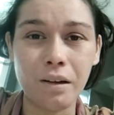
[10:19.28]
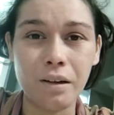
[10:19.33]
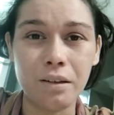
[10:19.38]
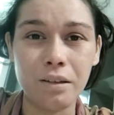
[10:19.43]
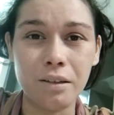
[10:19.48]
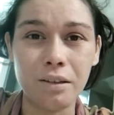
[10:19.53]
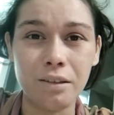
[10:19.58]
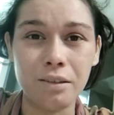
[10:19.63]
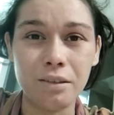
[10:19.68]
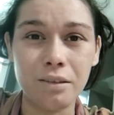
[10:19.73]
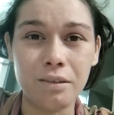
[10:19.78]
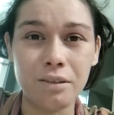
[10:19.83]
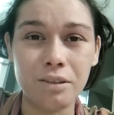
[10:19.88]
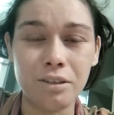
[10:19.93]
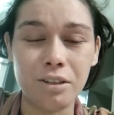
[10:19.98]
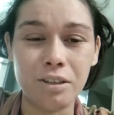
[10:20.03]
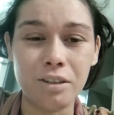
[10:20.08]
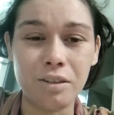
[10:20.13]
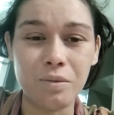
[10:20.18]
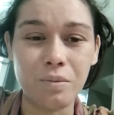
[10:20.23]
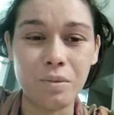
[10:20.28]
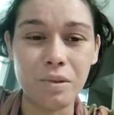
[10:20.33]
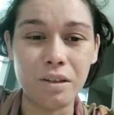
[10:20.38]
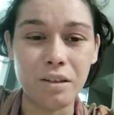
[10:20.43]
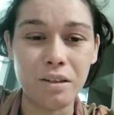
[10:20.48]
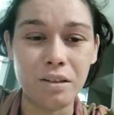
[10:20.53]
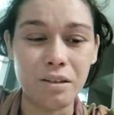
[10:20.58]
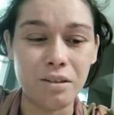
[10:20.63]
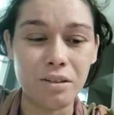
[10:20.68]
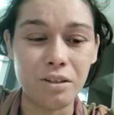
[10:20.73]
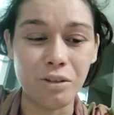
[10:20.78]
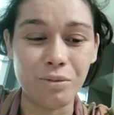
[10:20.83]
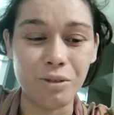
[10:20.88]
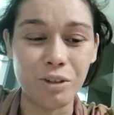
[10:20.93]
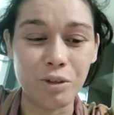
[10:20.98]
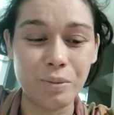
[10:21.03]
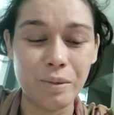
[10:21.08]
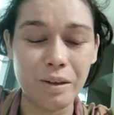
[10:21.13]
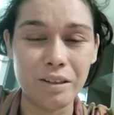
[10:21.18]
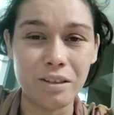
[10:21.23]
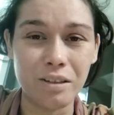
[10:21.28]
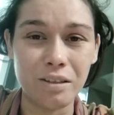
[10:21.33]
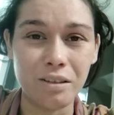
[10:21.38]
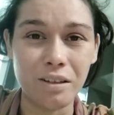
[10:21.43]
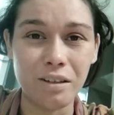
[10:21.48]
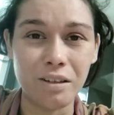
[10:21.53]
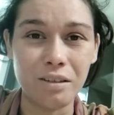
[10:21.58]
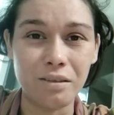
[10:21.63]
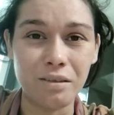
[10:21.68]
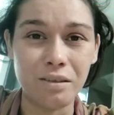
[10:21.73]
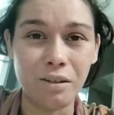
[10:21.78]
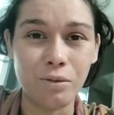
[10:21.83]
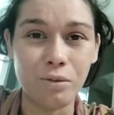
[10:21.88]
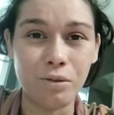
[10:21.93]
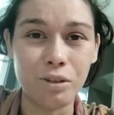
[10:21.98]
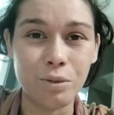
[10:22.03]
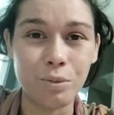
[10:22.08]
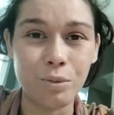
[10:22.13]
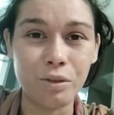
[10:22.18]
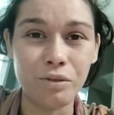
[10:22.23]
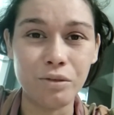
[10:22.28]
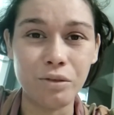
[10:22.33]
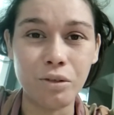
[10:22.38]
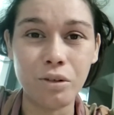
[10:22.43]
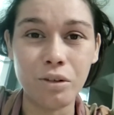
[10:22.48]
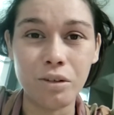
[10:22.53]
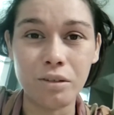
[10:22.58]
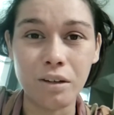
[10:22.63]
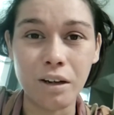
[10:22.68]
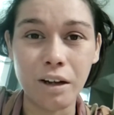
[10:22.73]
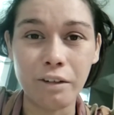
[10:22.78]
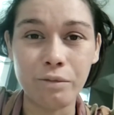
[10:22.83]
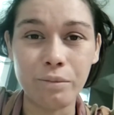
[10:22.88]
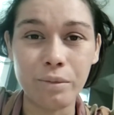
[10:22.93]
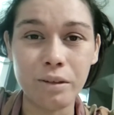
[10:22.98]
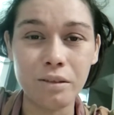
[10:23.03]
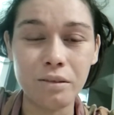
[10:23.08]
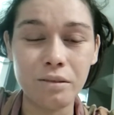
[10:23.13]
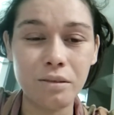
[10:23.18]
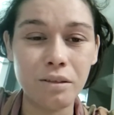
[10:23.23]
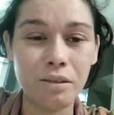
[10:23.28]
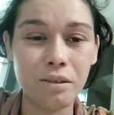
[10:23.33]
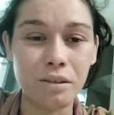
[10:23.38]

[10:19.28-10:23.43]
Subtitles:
I'll just be so much better than I was before and have been,